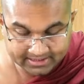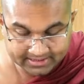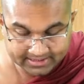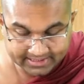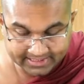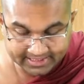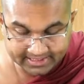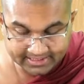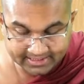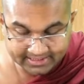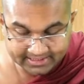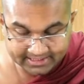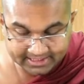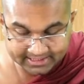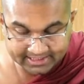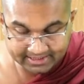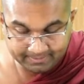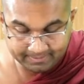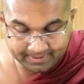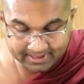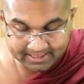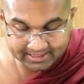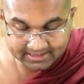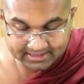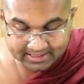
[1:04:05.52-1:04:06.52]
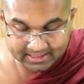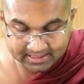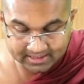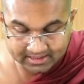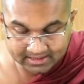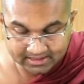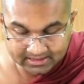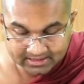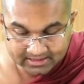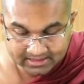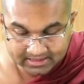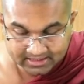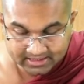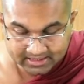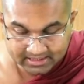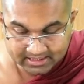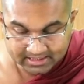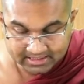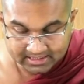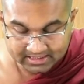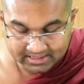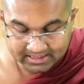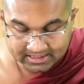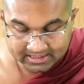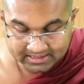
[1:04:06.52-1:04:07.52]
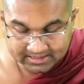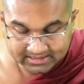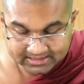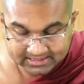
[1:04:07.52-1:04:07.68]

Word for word: then yadi panatang uh,